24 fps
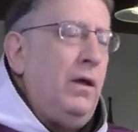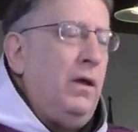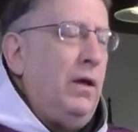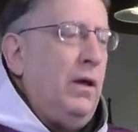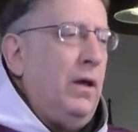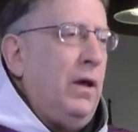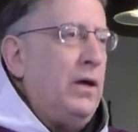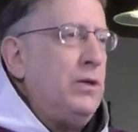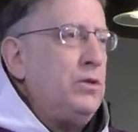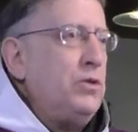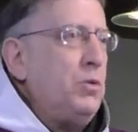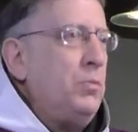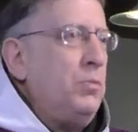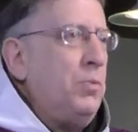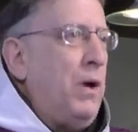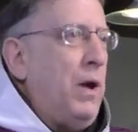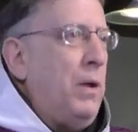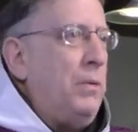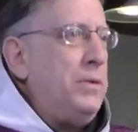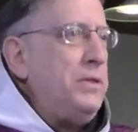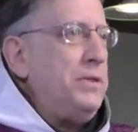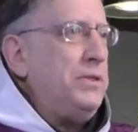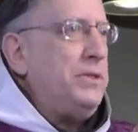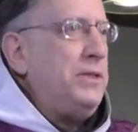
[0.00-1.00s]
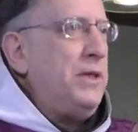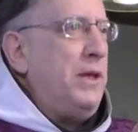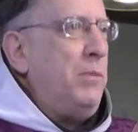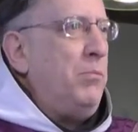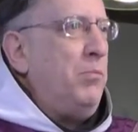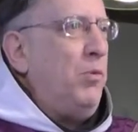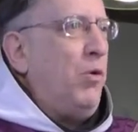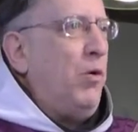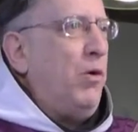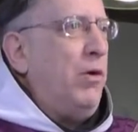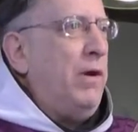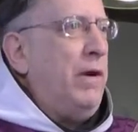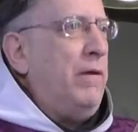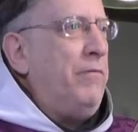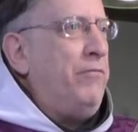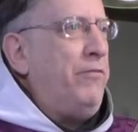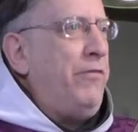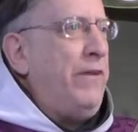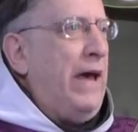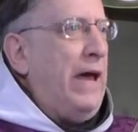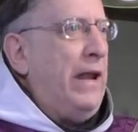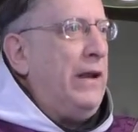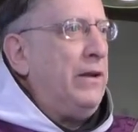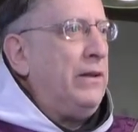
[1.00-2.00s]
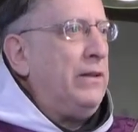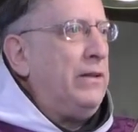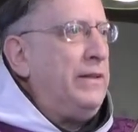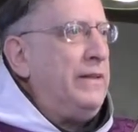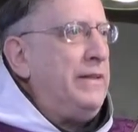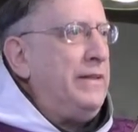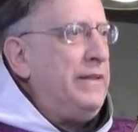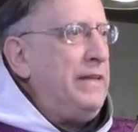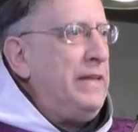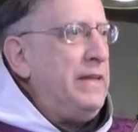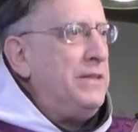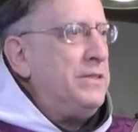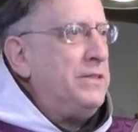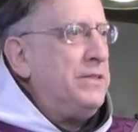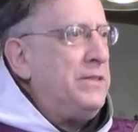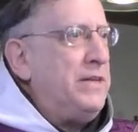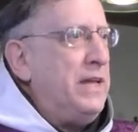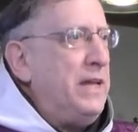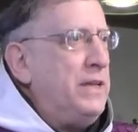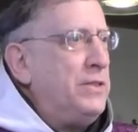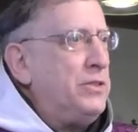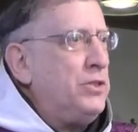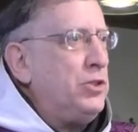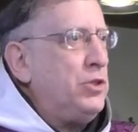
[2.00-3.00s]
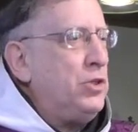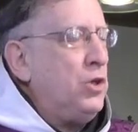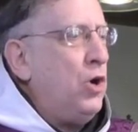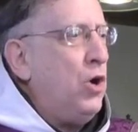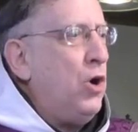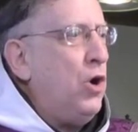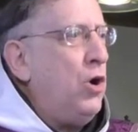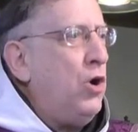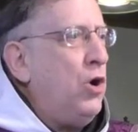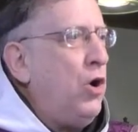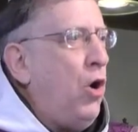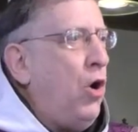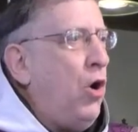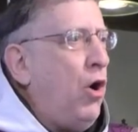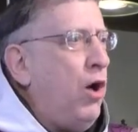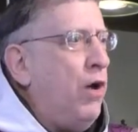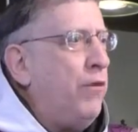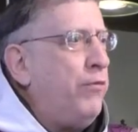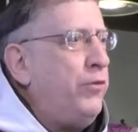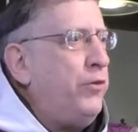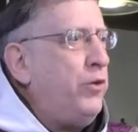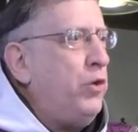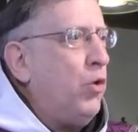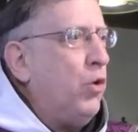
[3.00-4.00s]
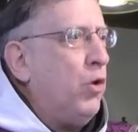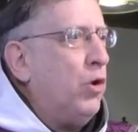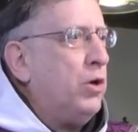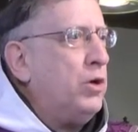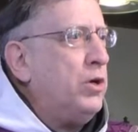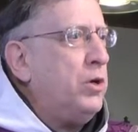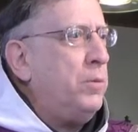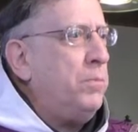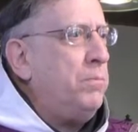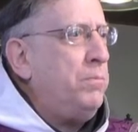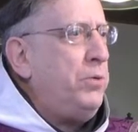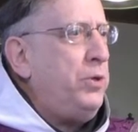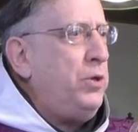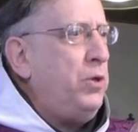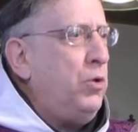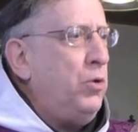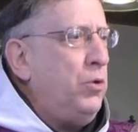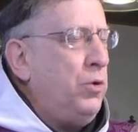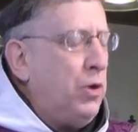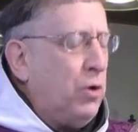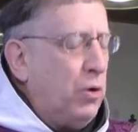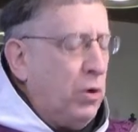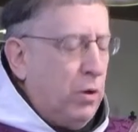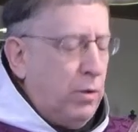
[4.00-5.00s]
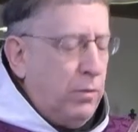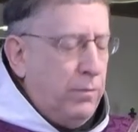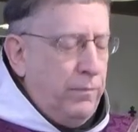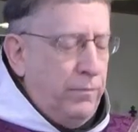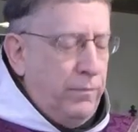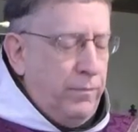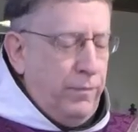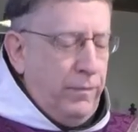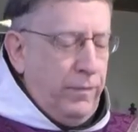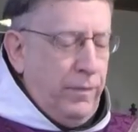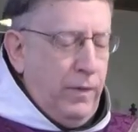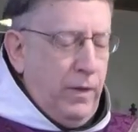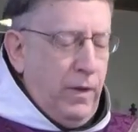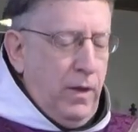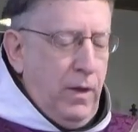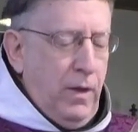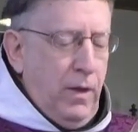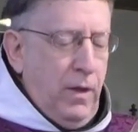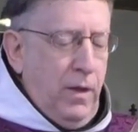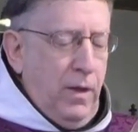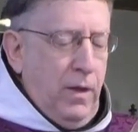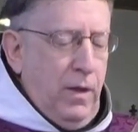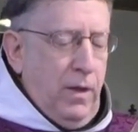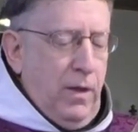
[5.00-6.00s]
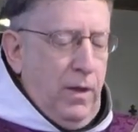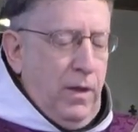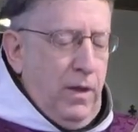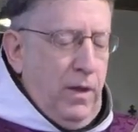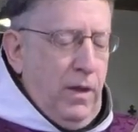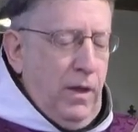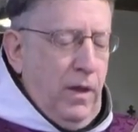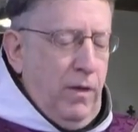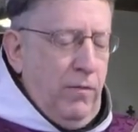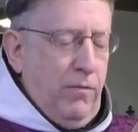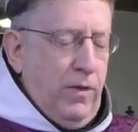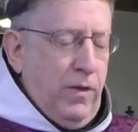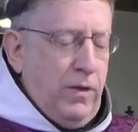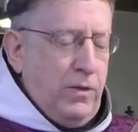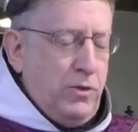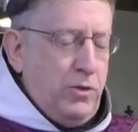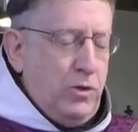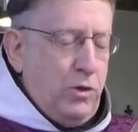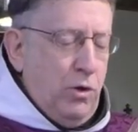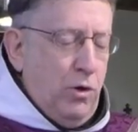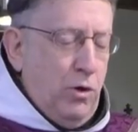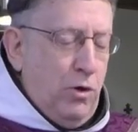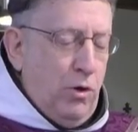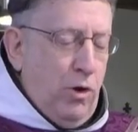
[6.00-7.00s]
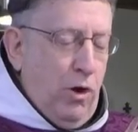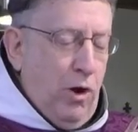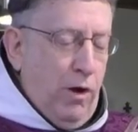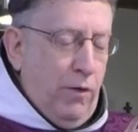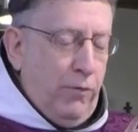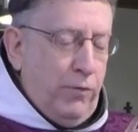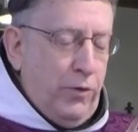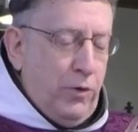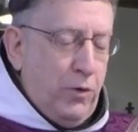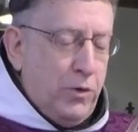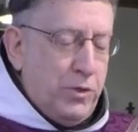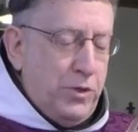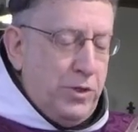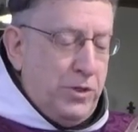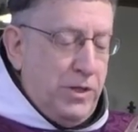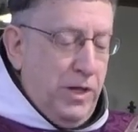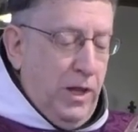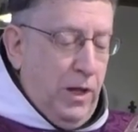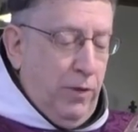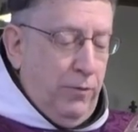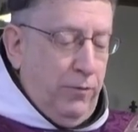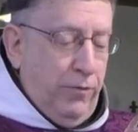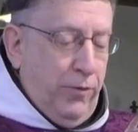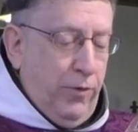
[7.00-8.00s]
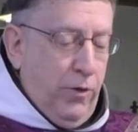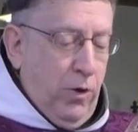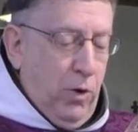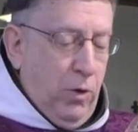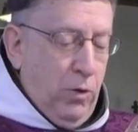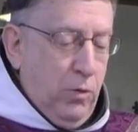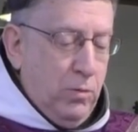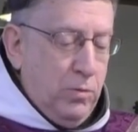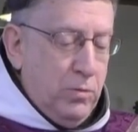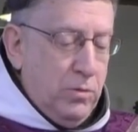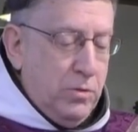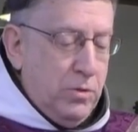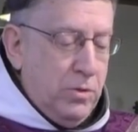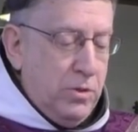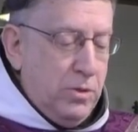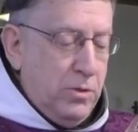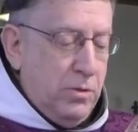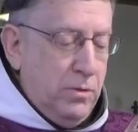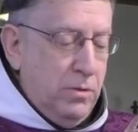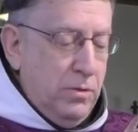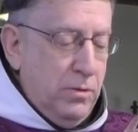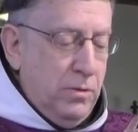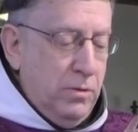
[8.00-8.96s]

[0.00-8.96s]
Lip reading: I should probably say more emphatically these days, turn off your computer. Even turn off your cell phones.